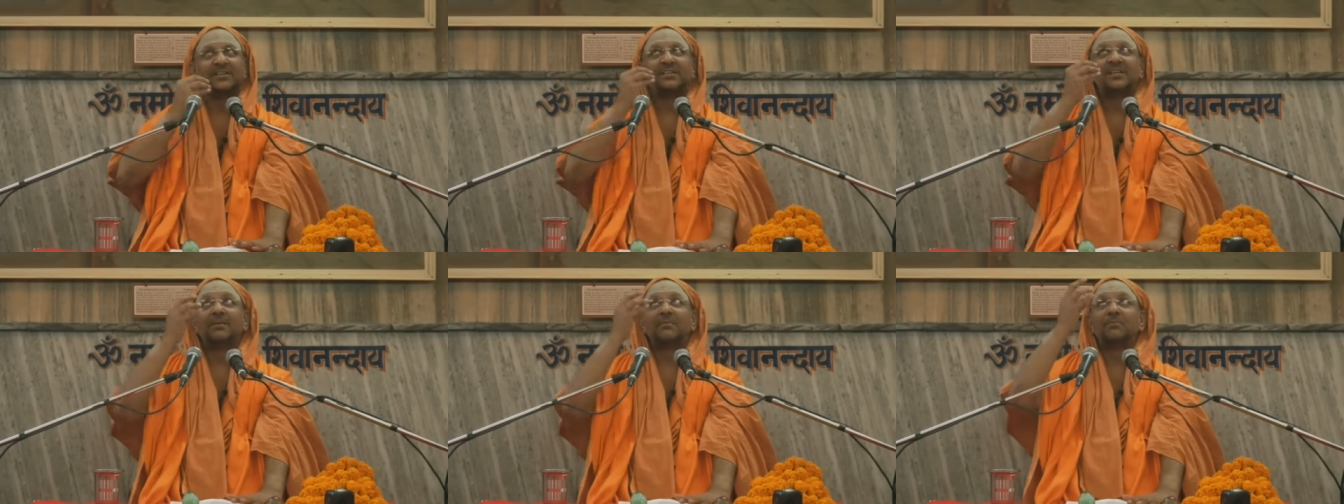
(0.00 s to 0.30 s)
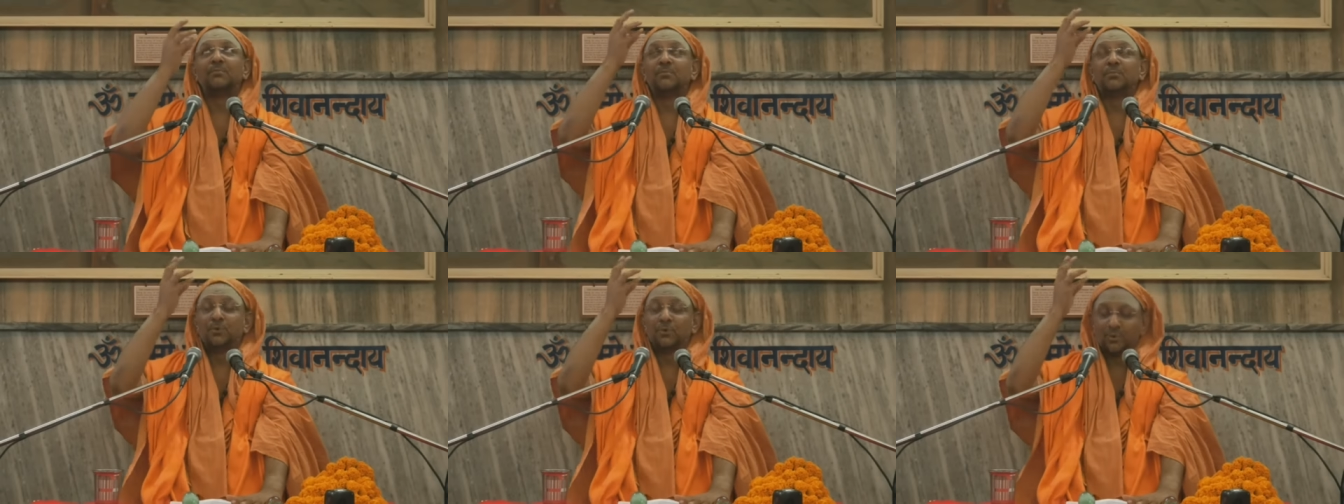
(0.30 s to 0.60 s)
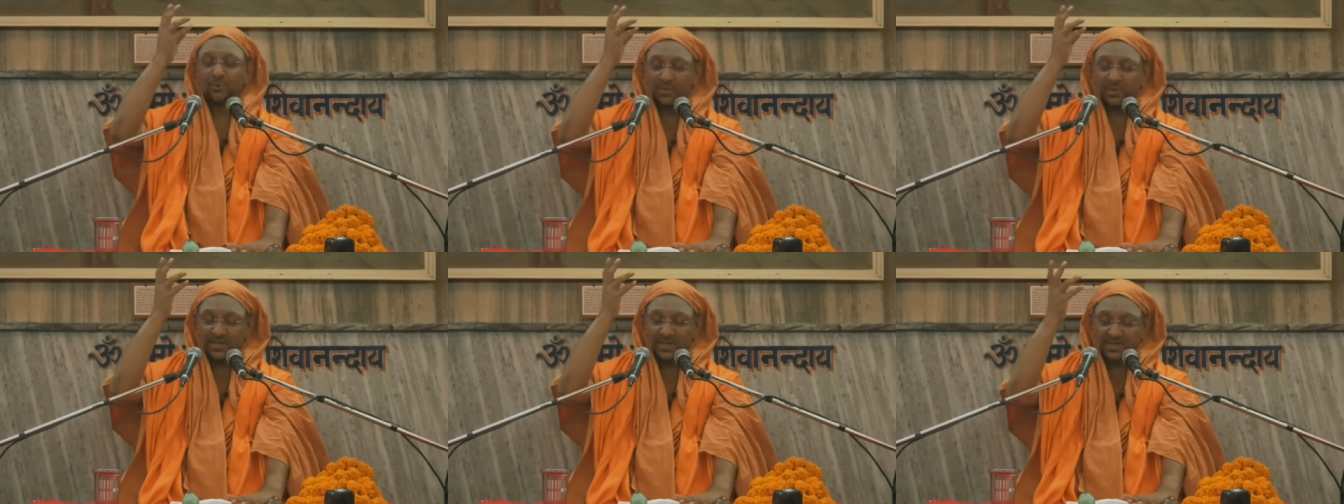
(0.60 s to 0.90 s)
the
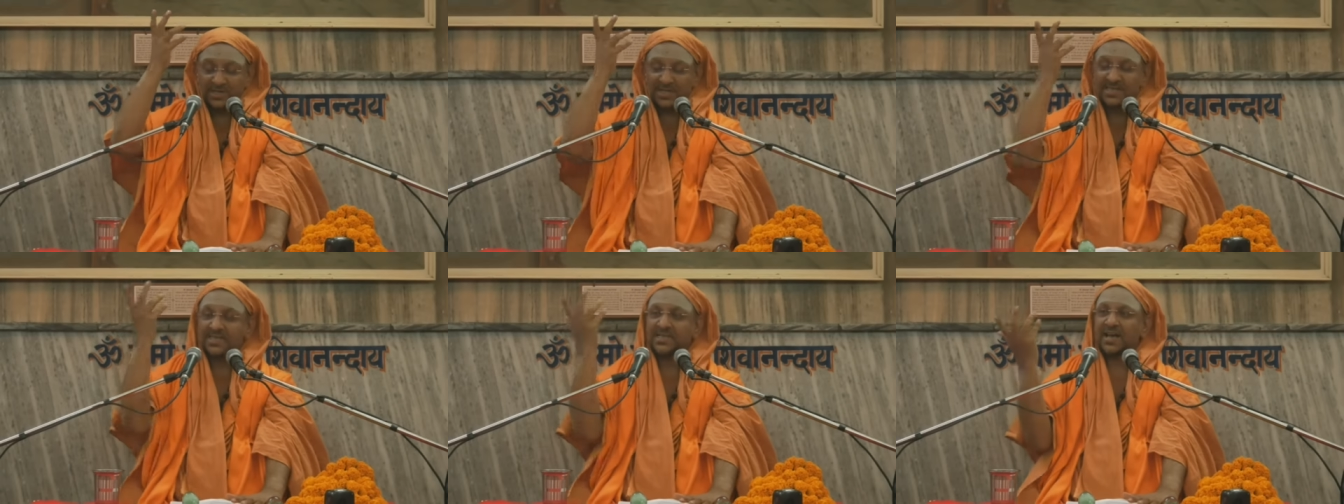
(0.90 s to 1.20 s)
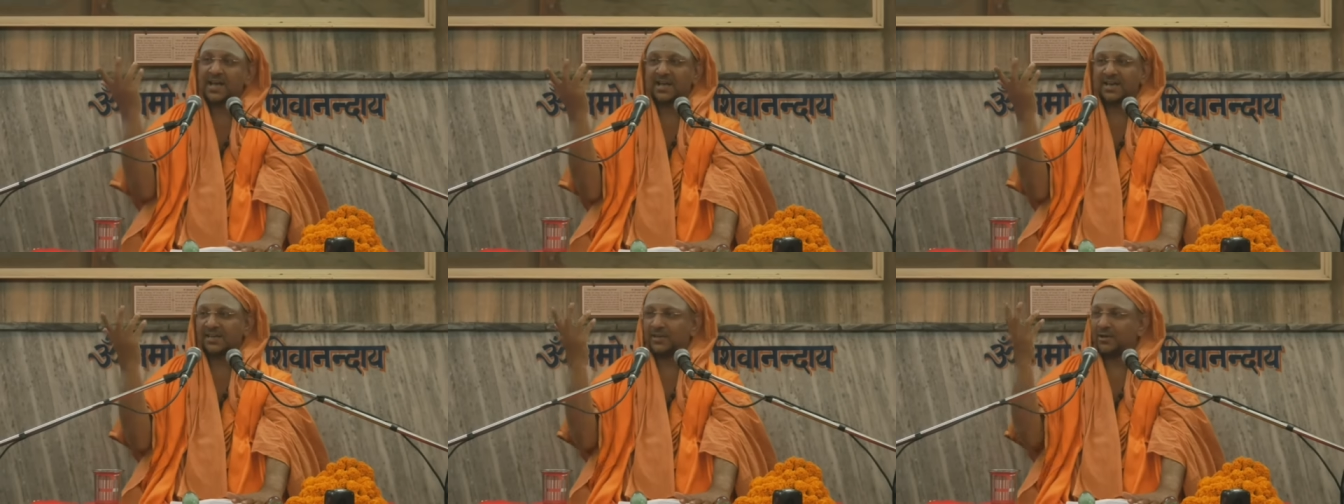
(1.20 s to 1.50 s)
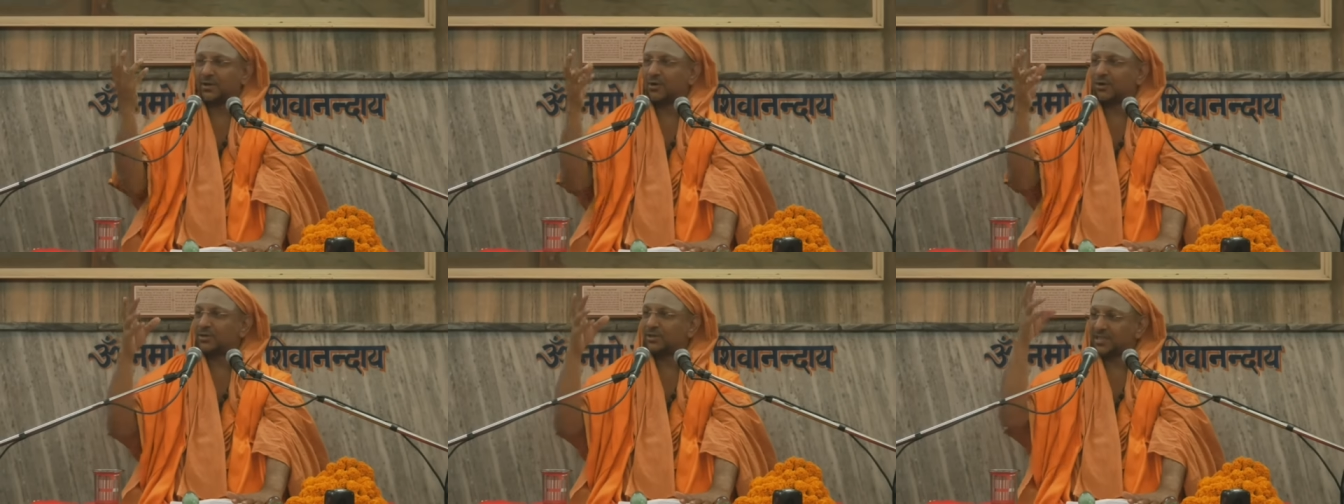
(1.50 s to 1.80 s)
moon in the sky
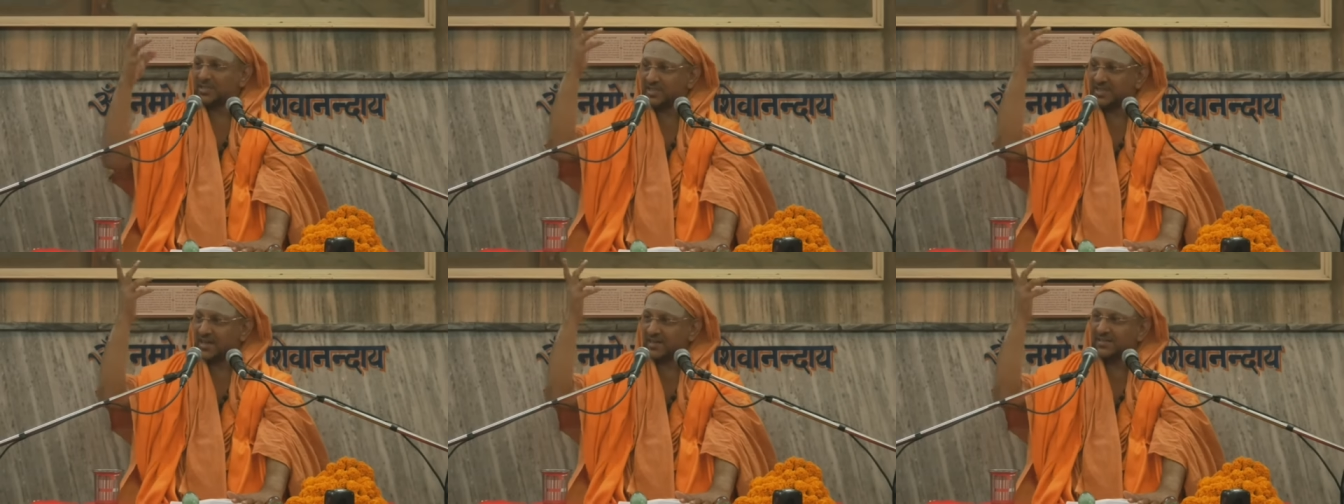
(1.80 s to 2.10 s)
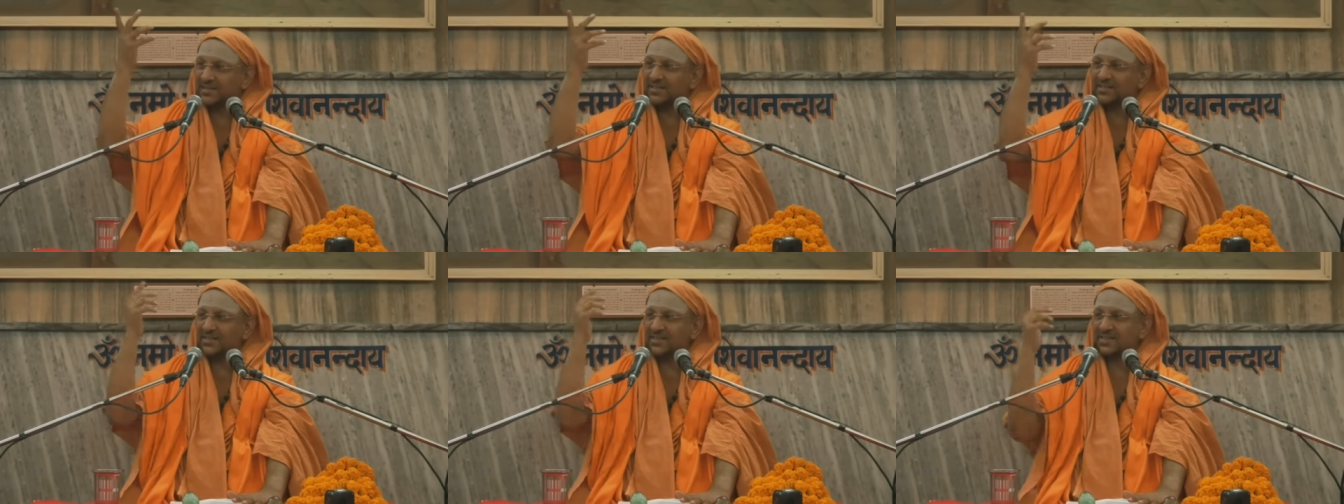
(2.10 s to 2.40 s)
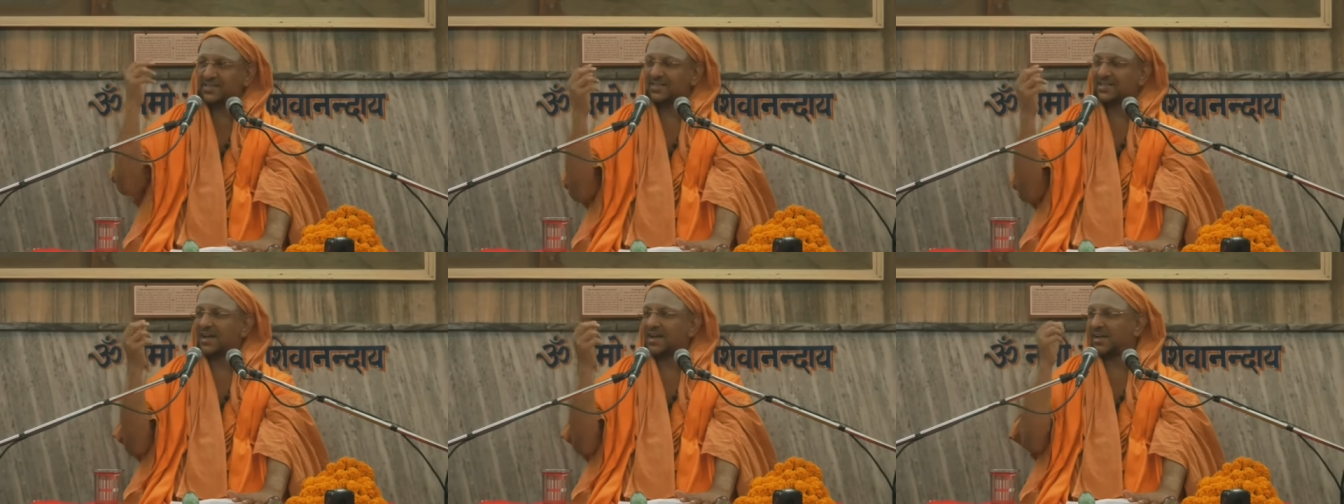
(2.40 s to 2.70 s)
or the sun in
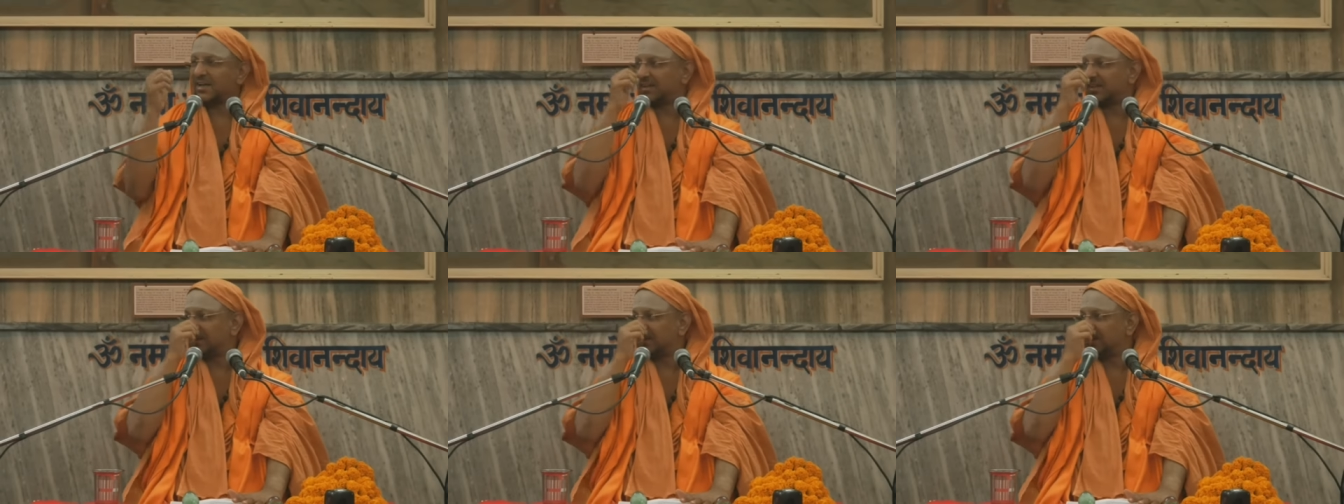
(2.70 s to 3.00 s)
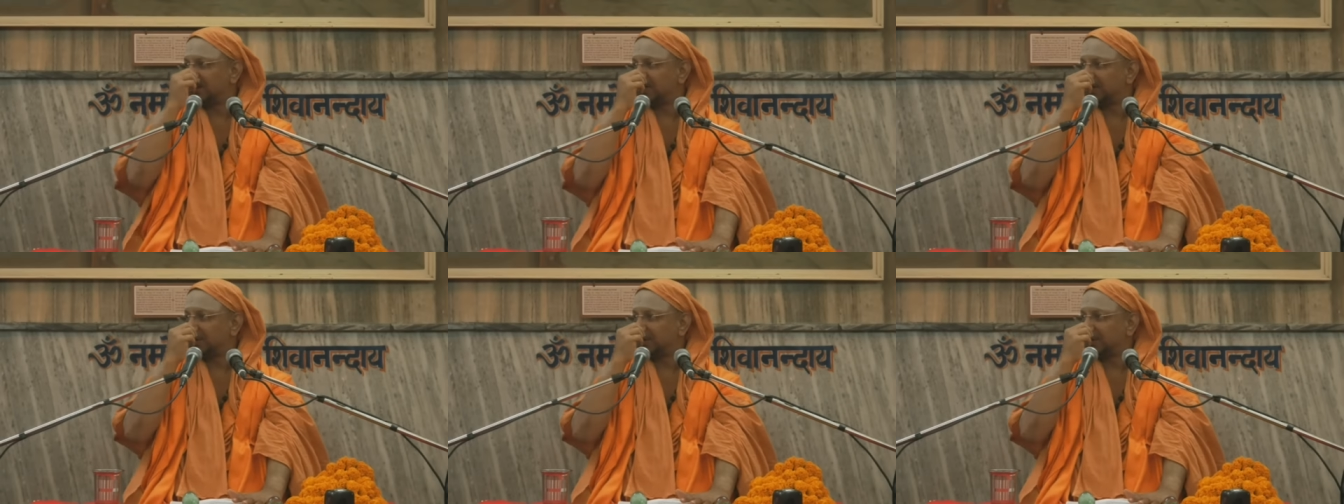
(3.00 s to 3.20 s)
the sky,